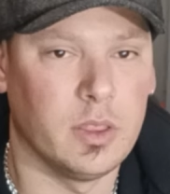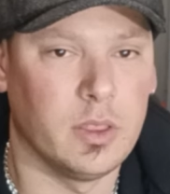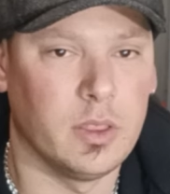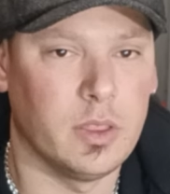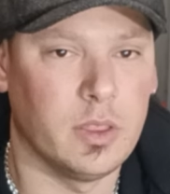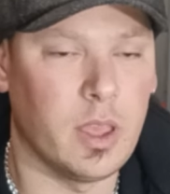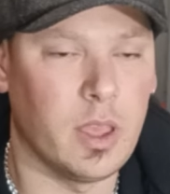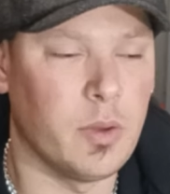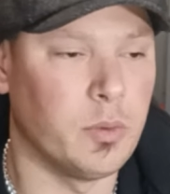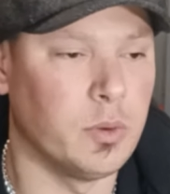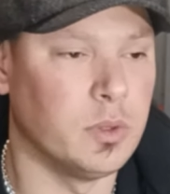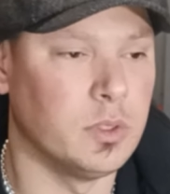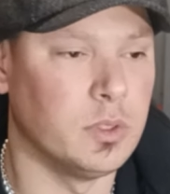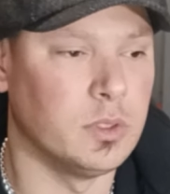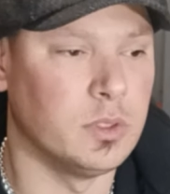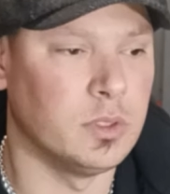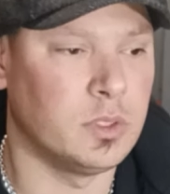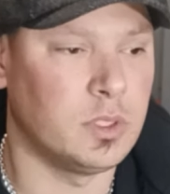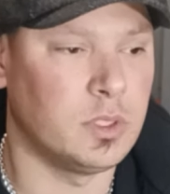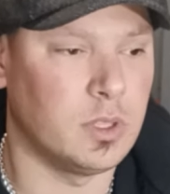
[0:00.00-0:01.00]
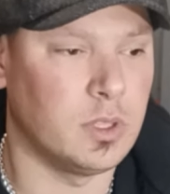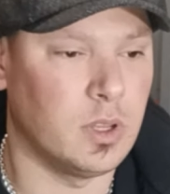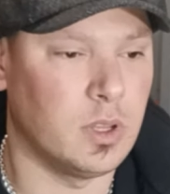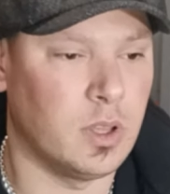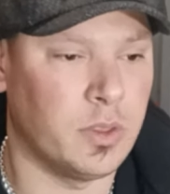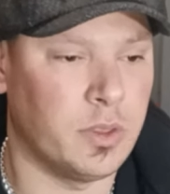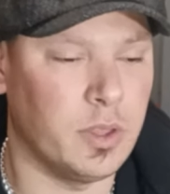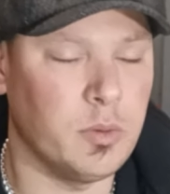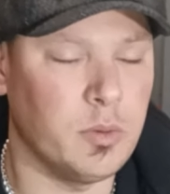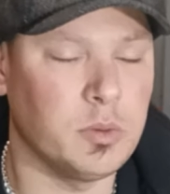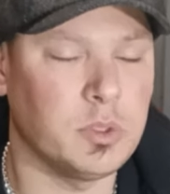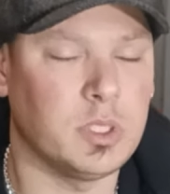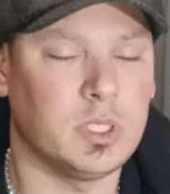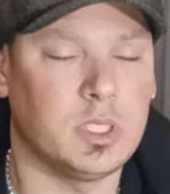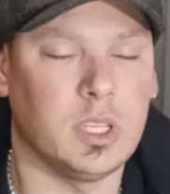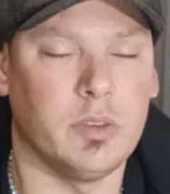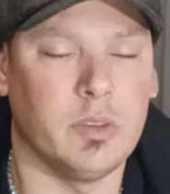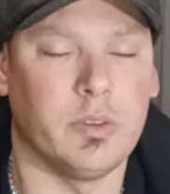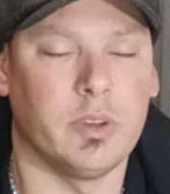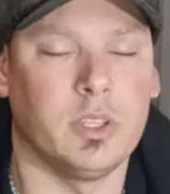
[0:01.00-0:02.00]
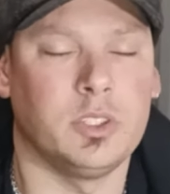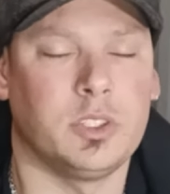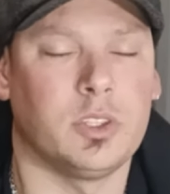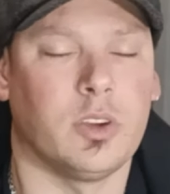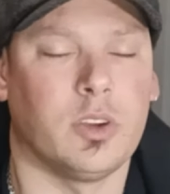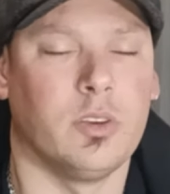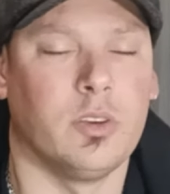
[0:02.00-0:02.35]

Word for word: there was I think it was a TV show.